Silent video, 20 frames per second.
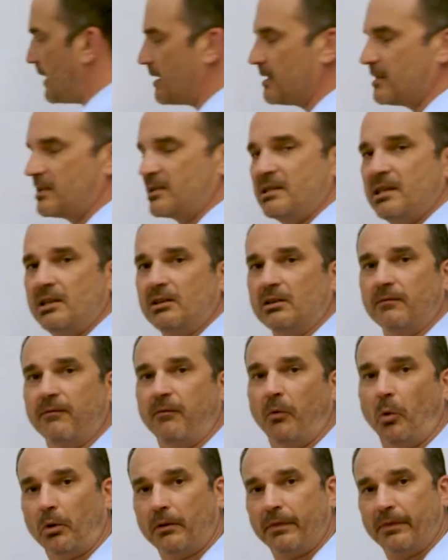consider
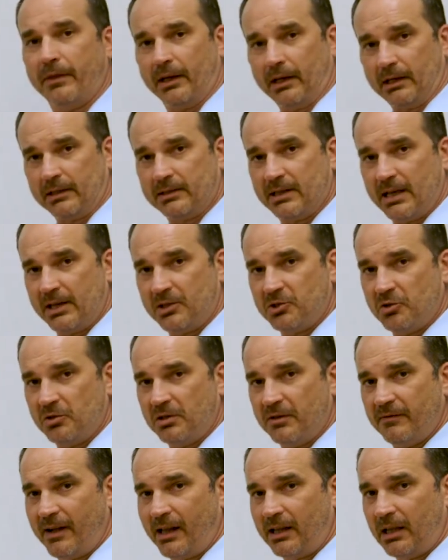four things as you
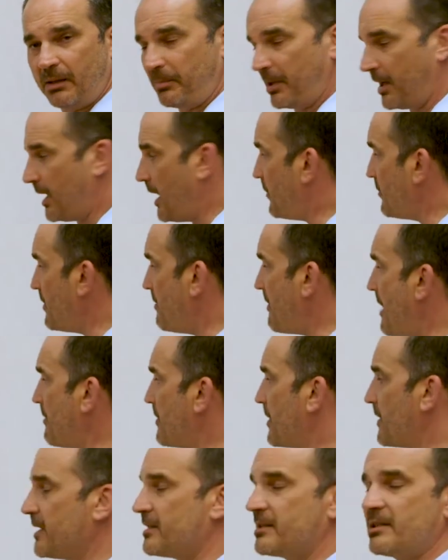develop it. And
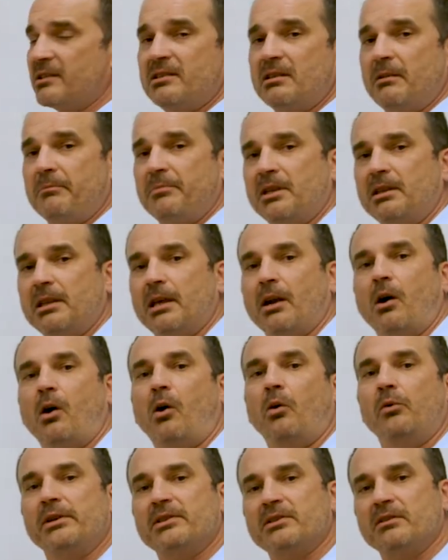remember, this is something that
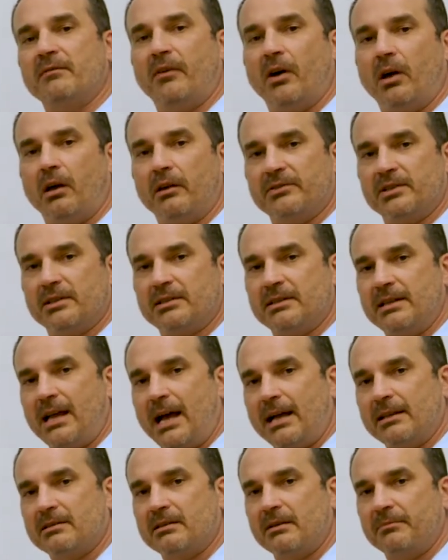always evolves. It's
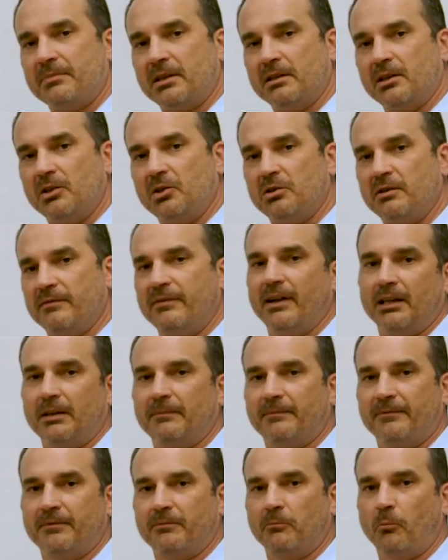not something that you
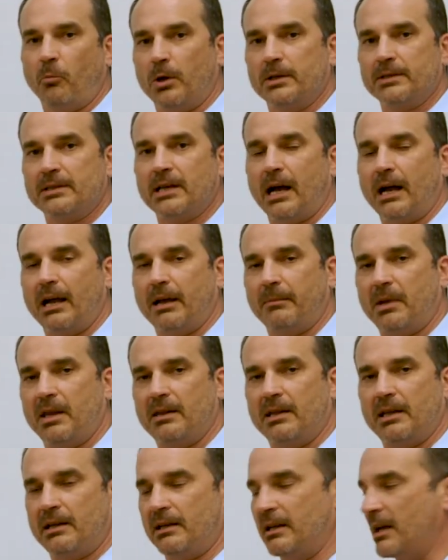develop one time and
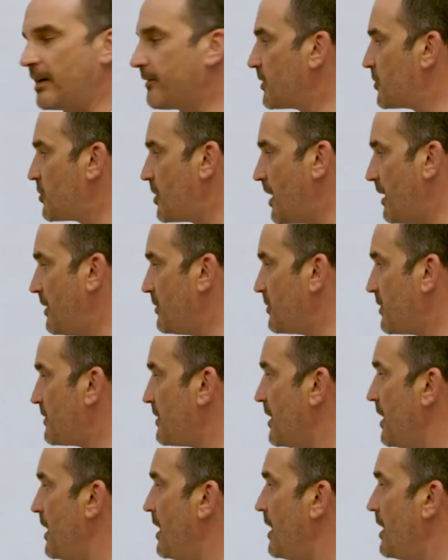then it never changes.
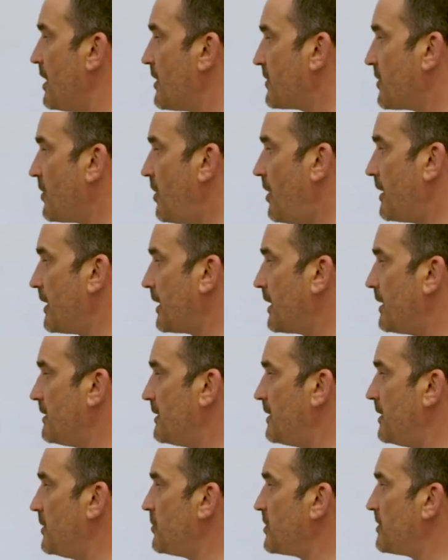So on a
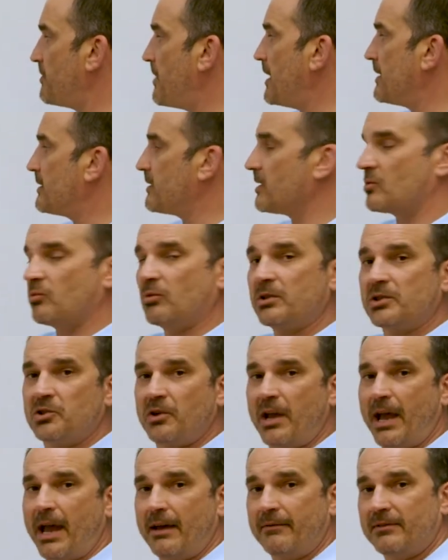continuous basis, once you
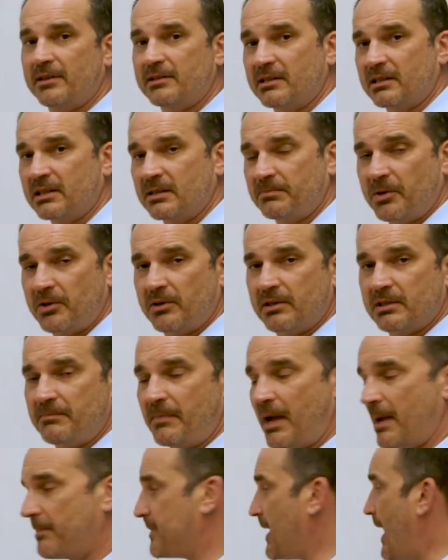have this experience
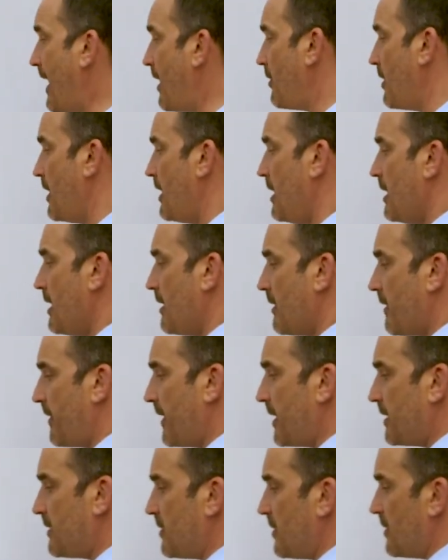mapped out,
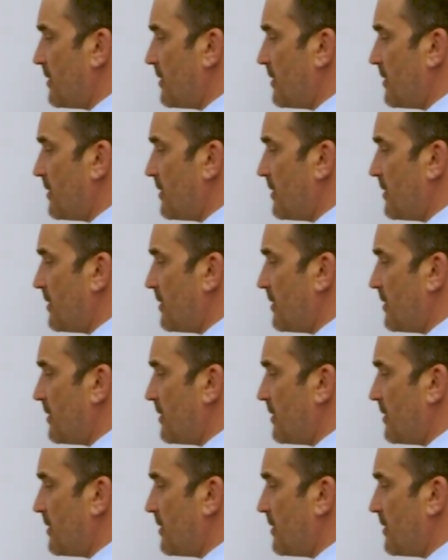think to